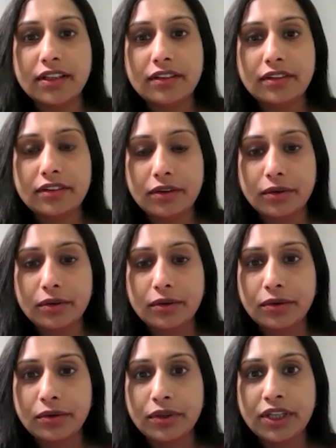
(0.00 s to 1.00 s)

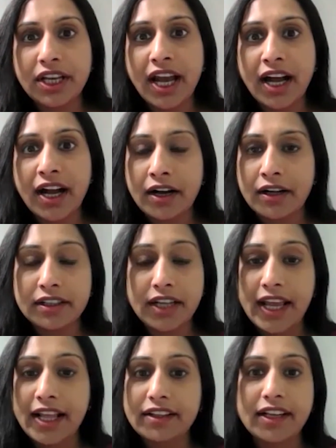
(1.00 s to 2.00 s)
So yeah,
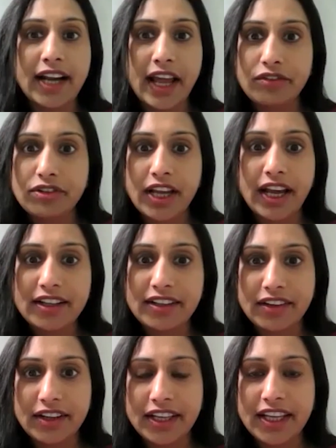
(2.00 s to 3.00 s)
healthy lifestyle
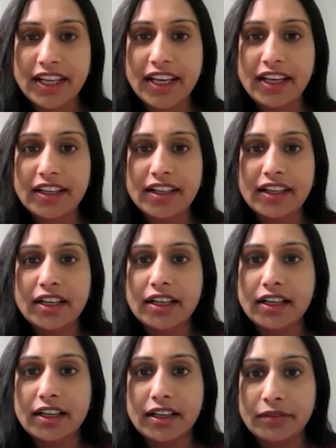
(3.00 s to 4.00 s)
is a key.
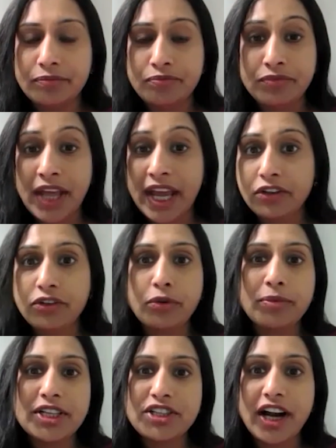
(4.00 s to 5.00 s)
Thank you so
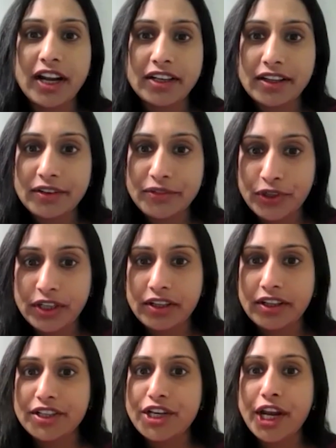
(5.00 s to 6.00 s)
much, Raja,
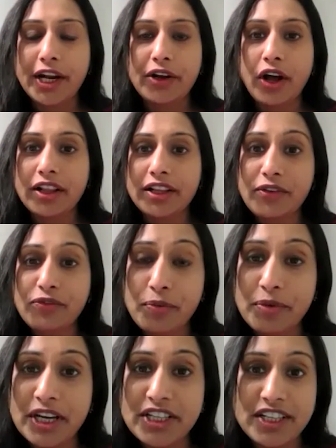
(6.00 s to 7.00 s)
for sharing all this
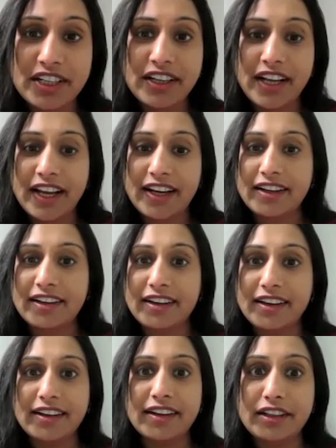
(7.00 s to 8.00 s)
information. And
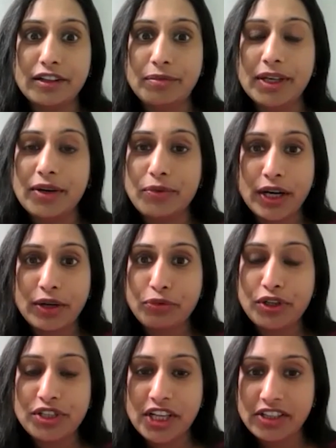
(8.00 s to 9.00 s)
it's been a
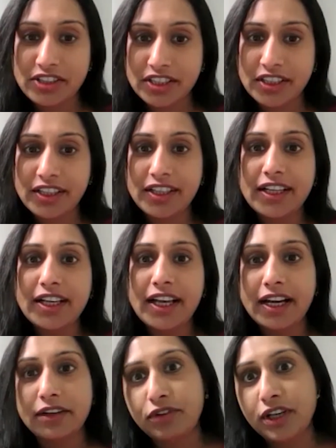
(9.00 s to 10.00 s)
wonderful session.
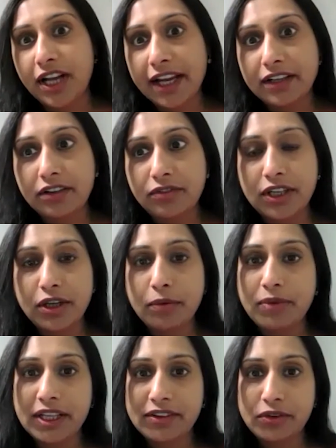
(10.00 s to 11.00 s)
And if you like this video,
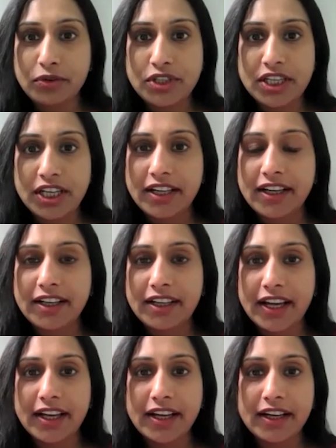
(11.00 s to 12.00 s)
please do share it.
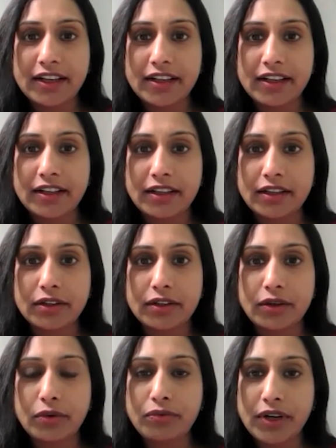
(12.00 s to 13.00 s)
And
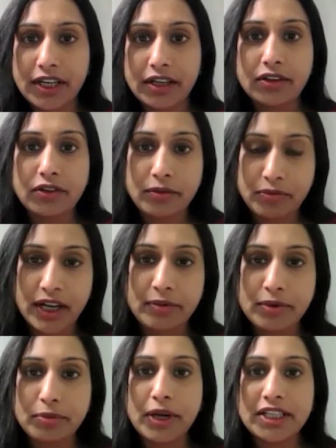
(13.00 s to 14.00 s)
don't forget to
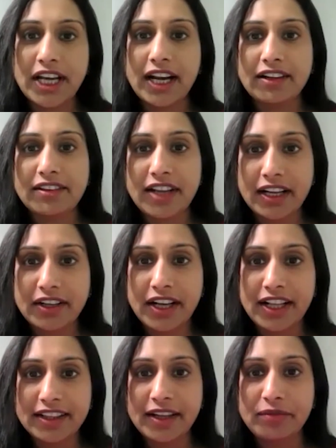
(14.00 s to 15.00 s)
subscribe to my channel, Stylia
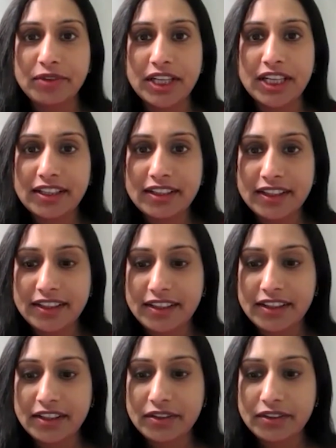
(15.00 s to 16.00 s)
Health MD.
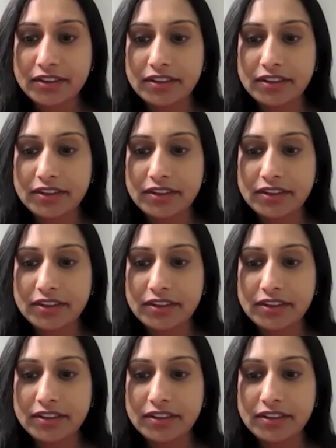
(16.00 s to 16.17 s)
Thank you.